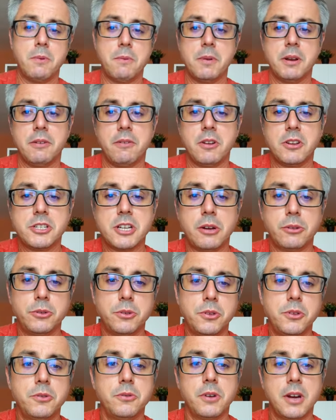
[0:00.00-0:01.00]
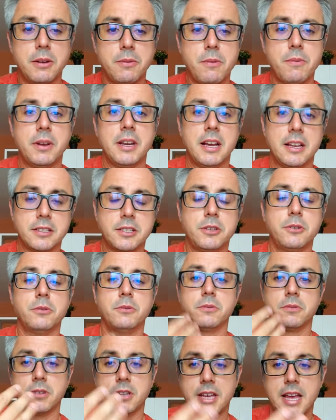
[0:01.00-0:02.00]
we will reach out to you and we will ask
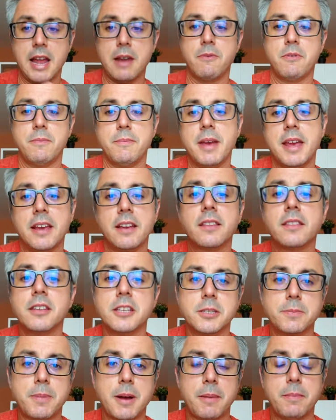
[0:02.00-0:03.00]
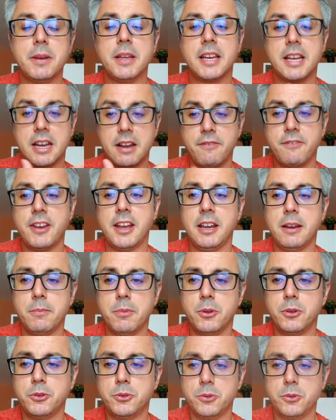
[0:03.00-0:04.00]
you, can we make this public and
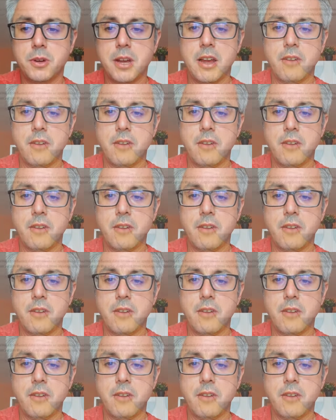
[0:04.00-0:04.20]
available to